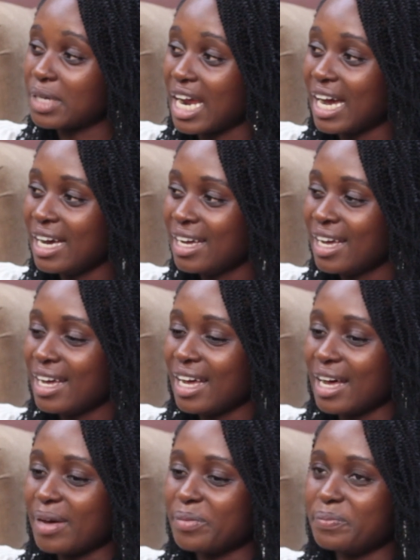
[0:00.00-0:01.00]
rare.
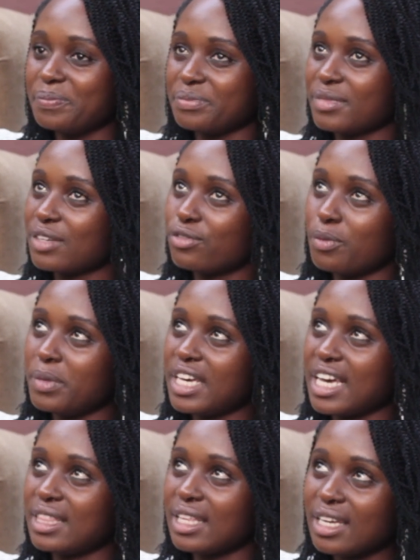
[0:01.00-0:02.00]
For me,
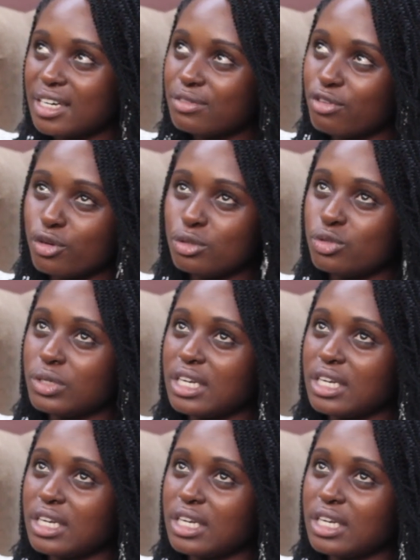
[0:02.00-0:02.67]
I think for you to